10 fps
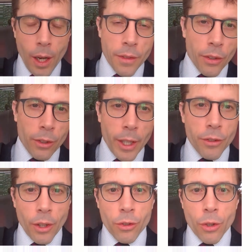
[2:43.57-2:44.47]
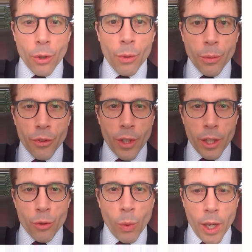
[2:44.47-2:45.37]
And this leads us to
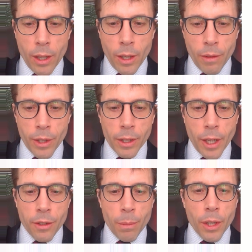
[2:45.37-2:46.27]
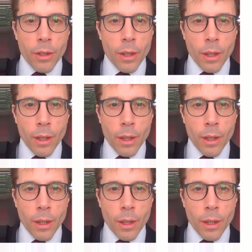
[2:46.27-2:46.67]
stage one of enlightenment.